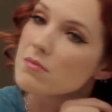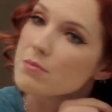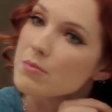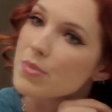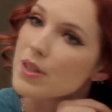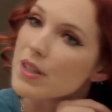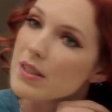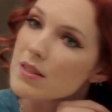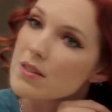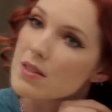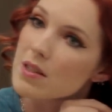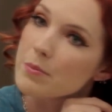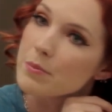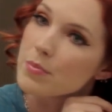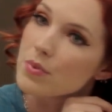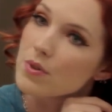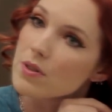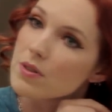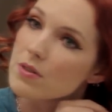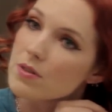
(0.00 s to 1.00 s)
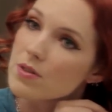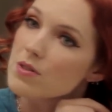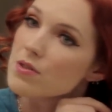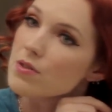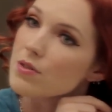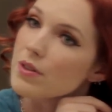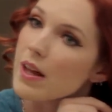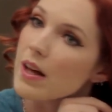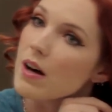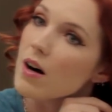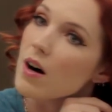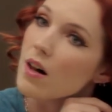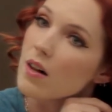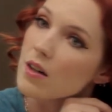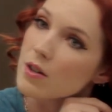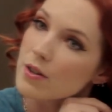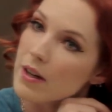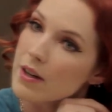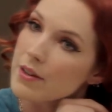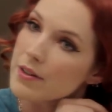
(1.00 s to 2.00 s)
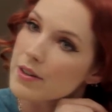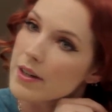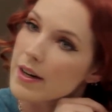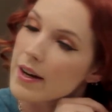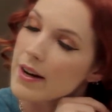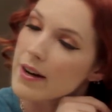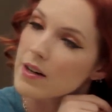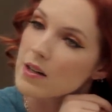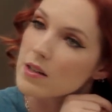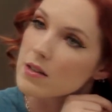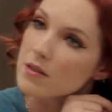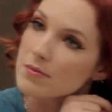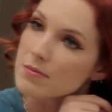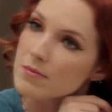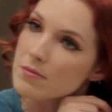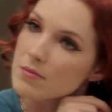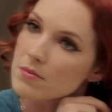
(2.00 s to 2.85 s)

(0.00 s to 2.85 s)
Pretty simple. Just do that all around your hair.